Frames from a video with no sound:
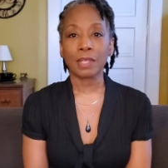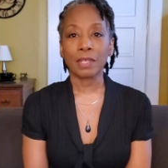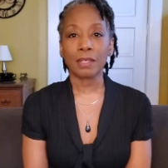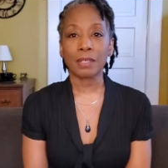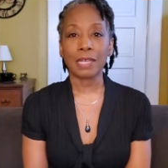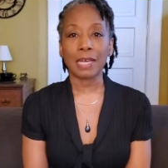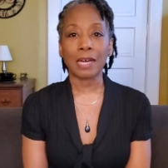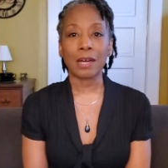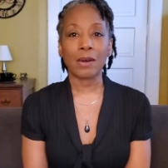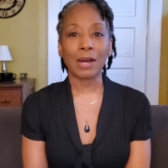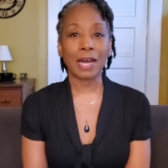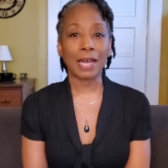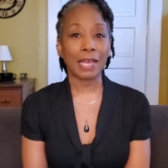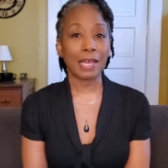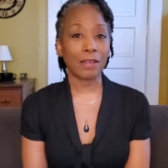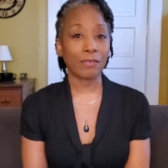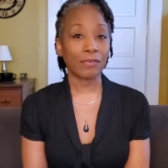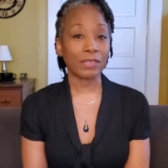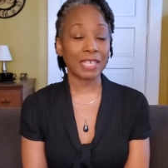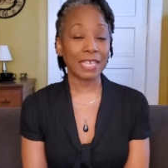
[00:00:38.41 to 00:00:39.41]
Now, I
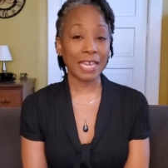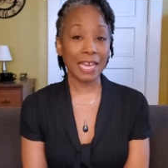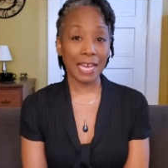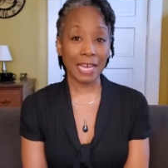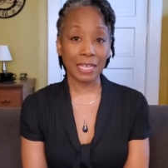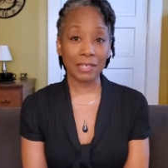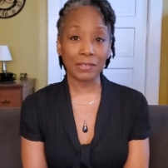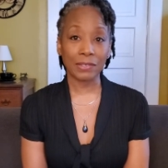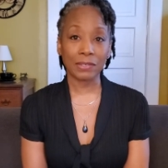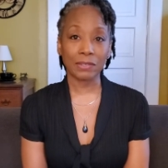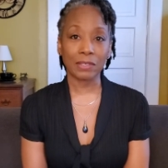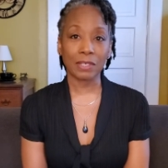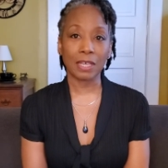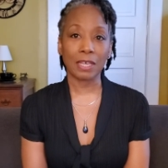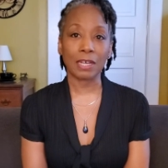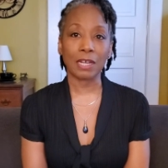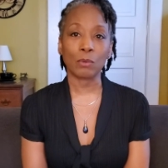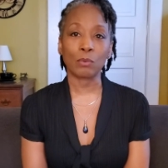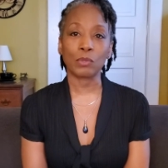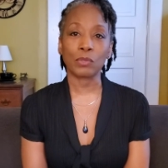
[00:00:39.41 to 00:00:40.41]
have cats,
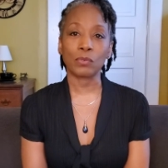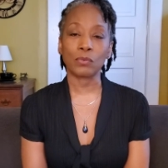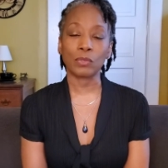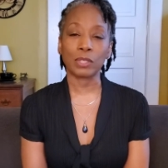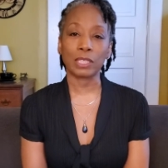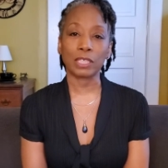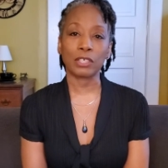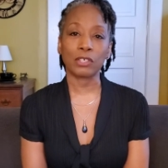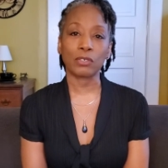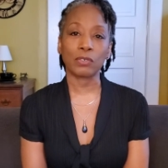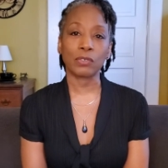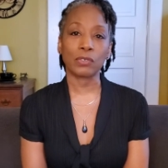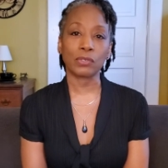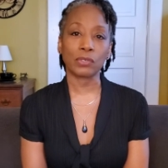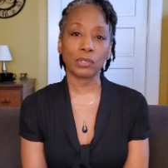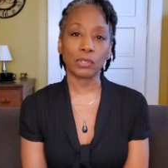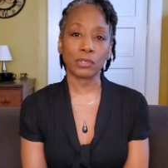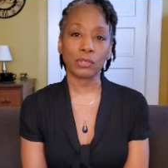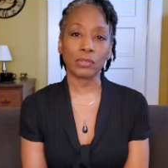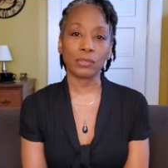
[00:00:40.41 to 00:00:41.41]
and I was really
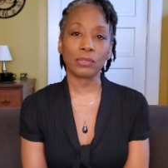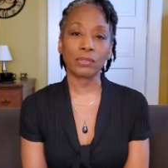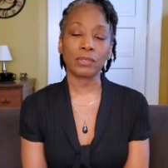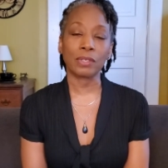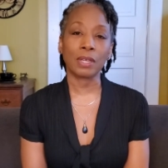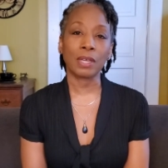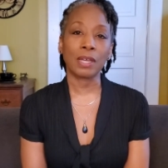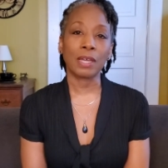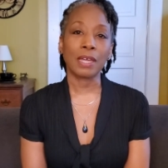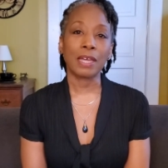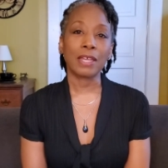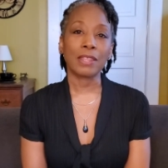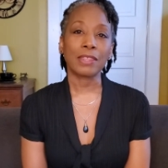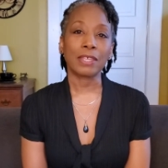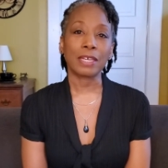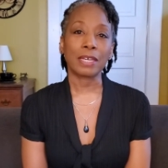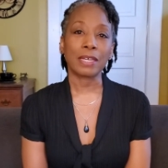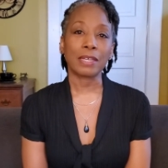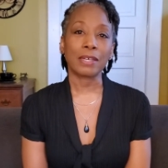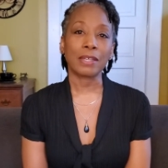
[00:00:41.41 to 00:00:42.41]
concerned
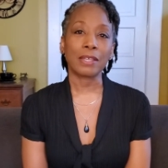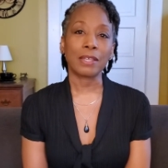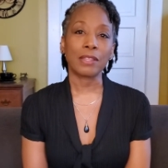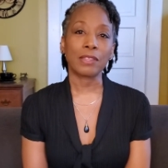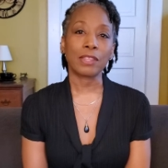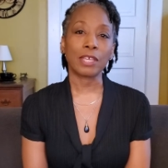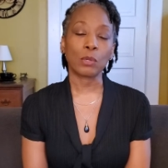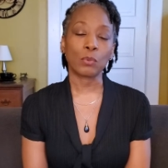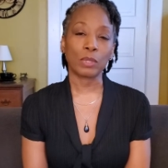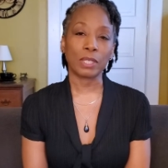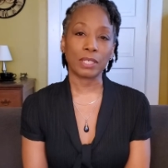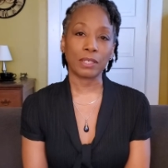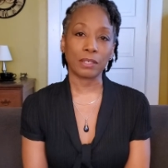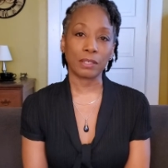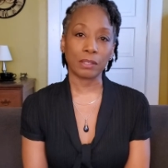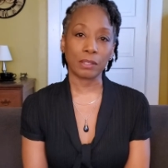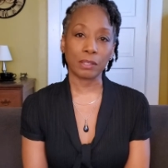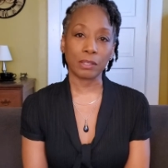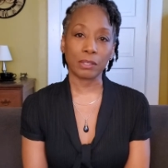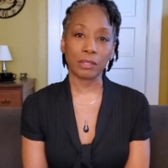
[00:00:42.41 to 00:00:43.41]
that they would
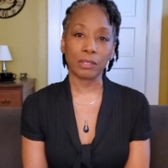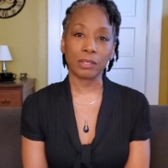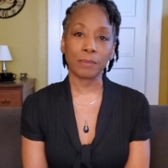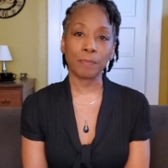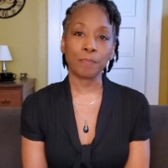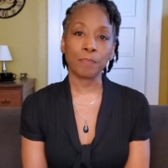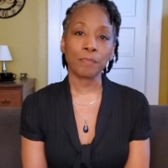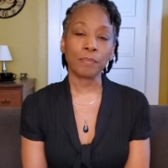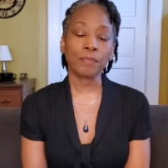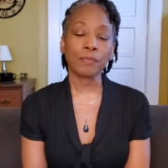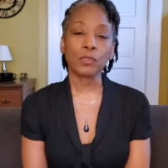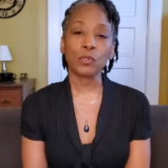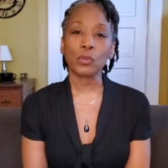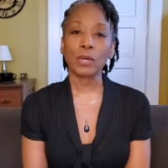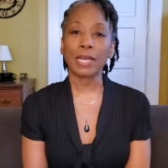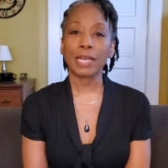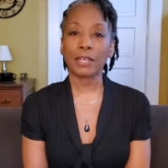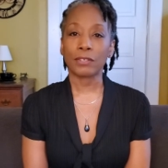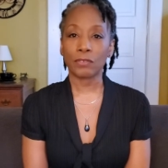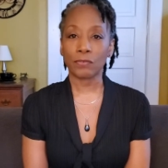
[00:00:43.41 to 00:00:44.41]
kill her, so I
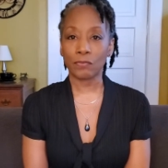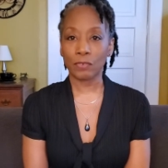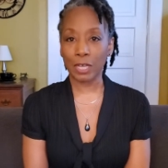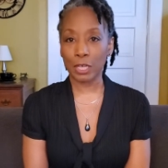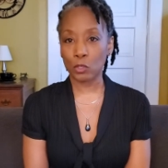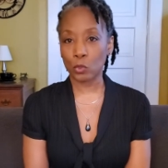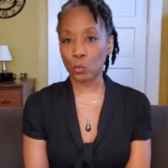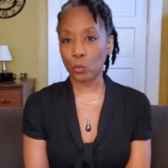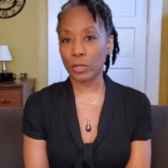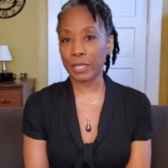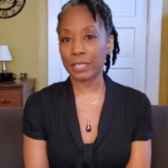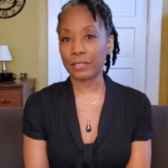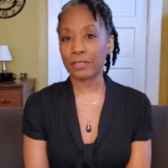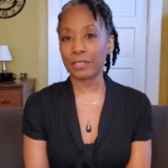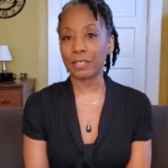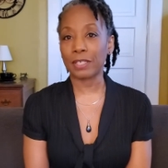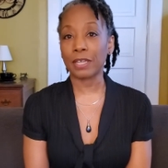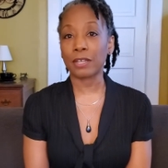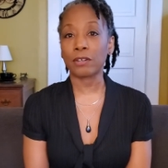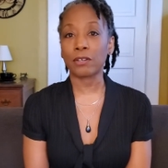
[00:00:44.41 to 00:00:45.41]
had to find a way to
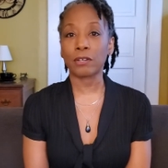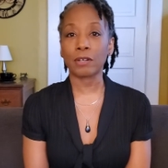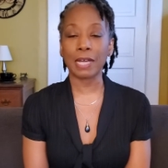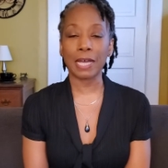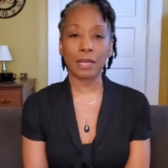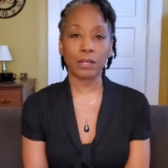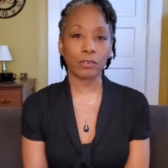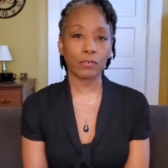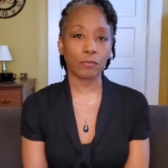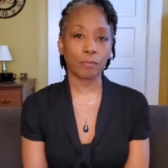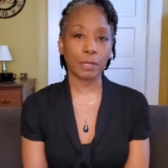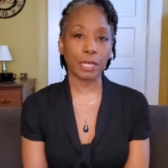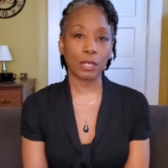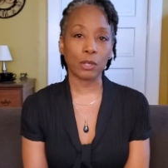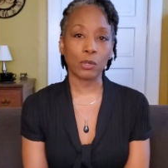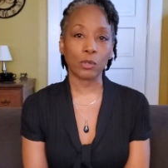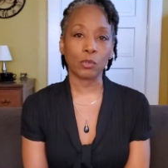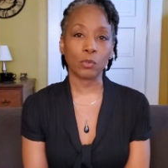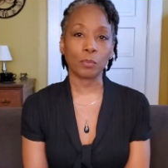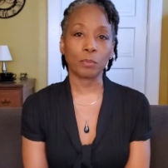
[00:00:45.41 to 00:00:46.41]
get her out of my
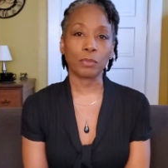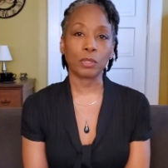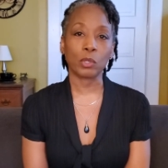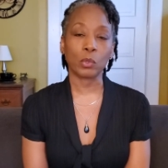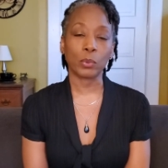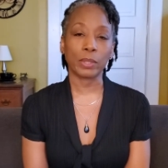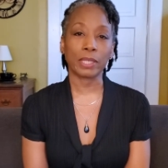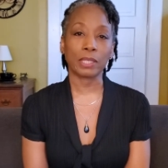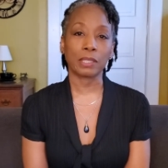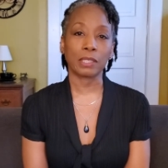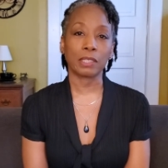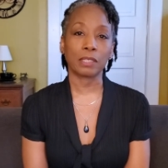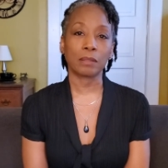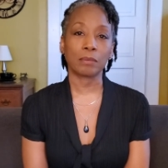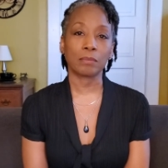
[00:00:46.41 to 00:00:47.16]
home quickly.